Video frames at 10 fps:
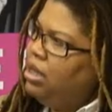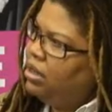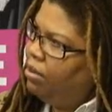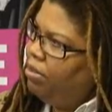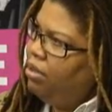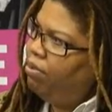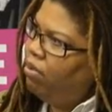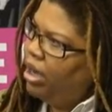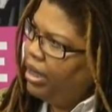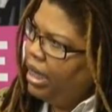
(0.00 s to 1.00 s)
means to people
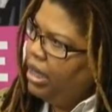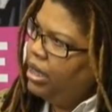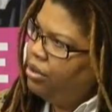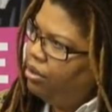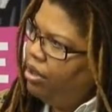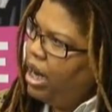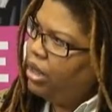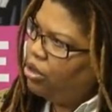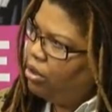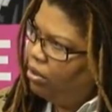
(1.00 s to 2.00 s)
on that international
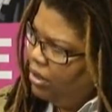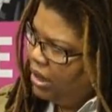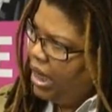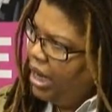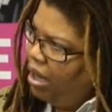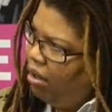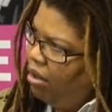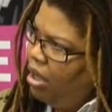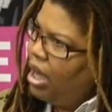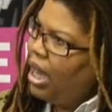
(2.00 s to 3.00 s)
national scale.
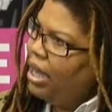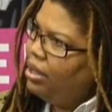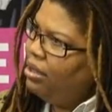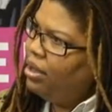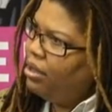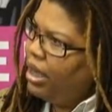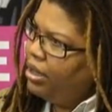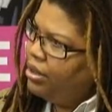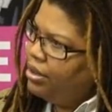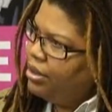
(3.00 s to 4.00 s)
I think that that
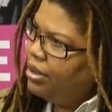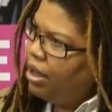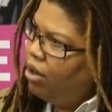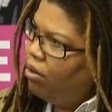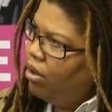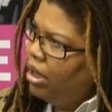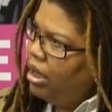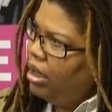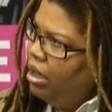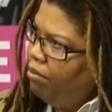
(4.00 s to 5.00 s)
is just so
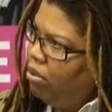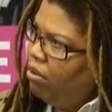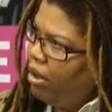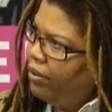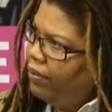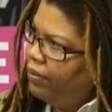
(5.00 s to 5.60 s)
important.